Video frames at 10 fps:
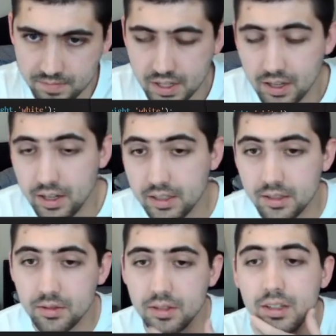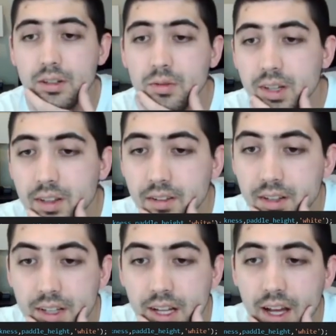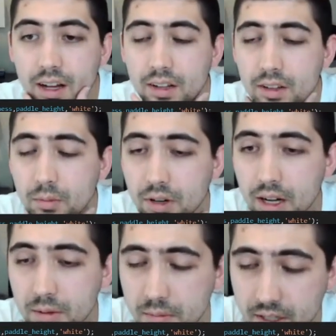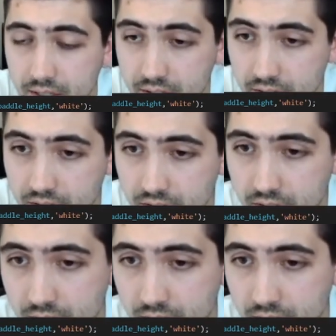I don't know what the hell the problem is.